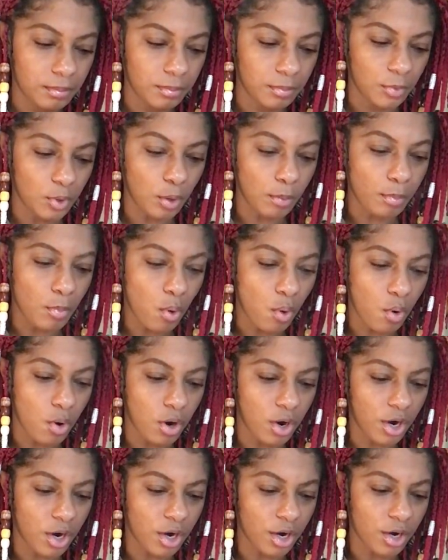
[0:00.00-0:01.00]
the
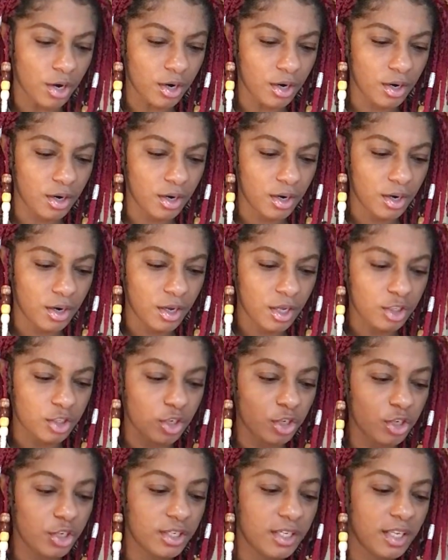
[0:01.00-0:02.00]
more, so
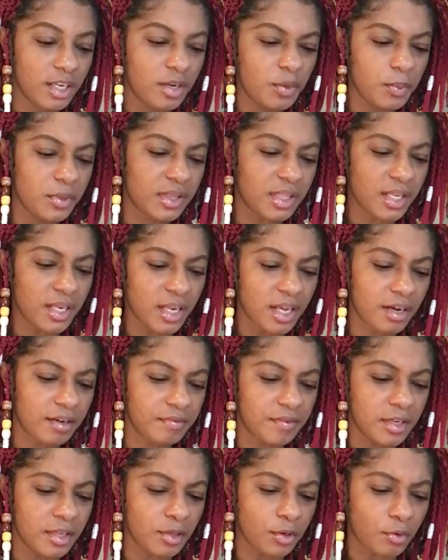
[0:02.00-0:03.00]
you're dealing with the
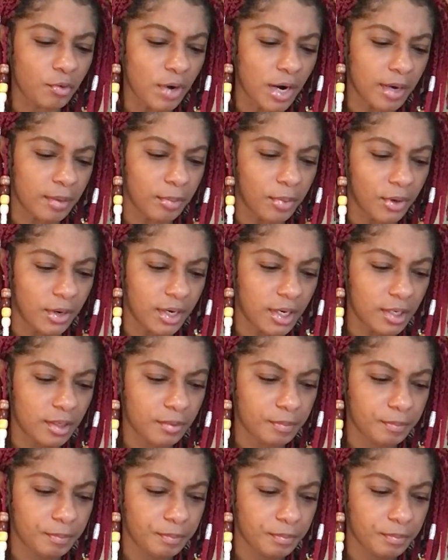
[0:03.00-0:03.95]
left and the right brain.